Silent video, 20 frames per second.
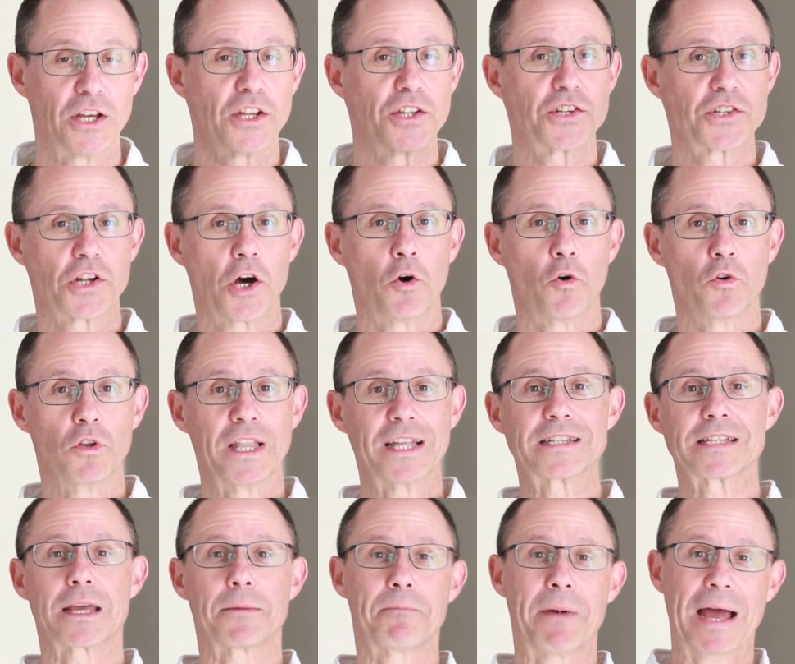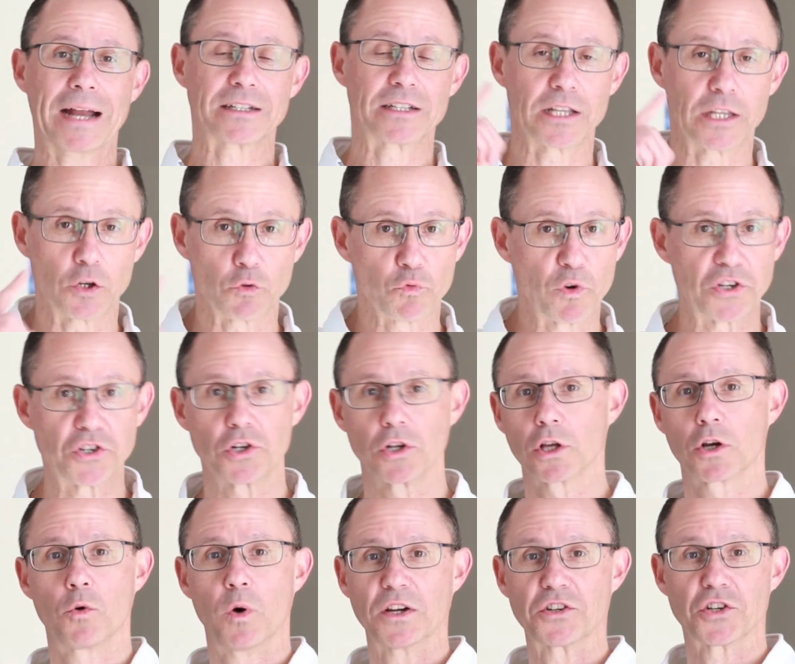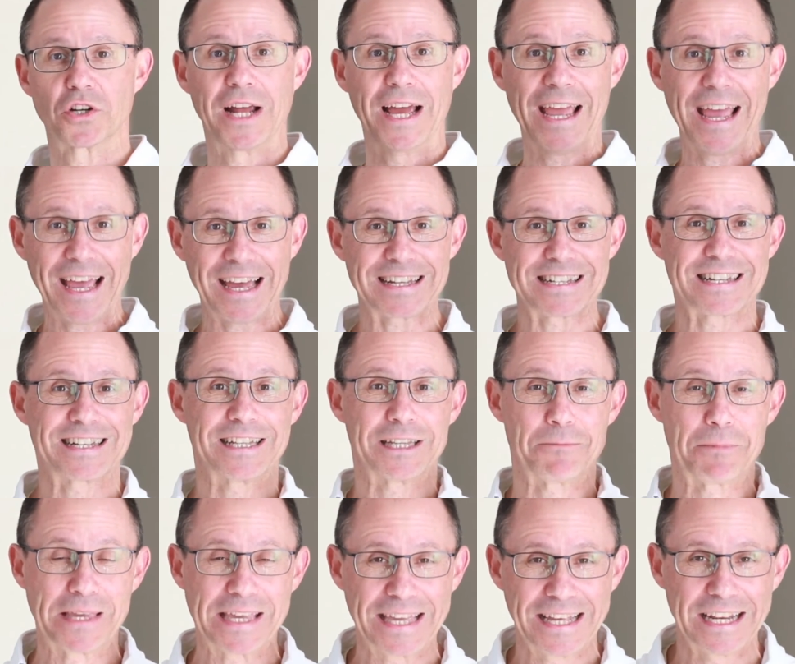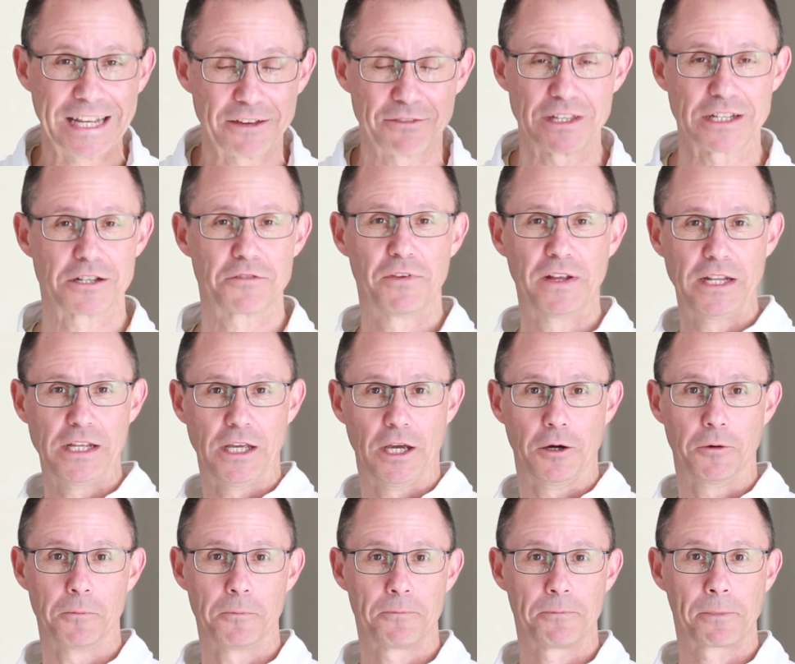So let's get back to the original question I asked at the beginning of this video.